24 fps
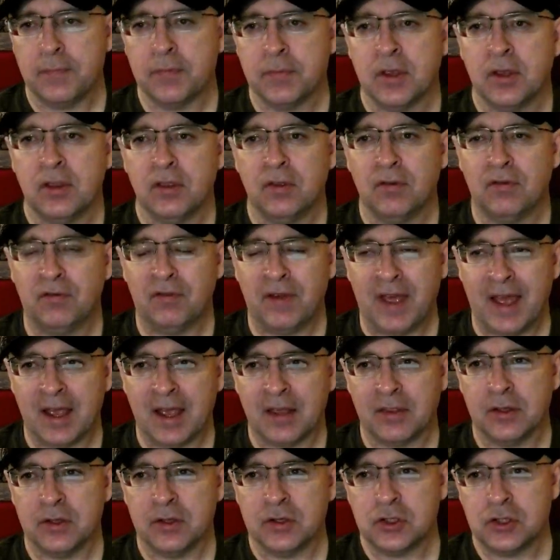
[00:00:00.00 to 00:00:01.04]
fact that
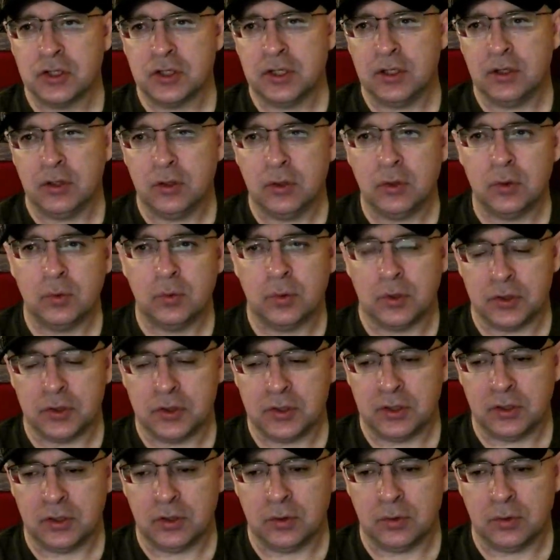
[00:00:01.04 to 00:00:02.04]
she knew what she knew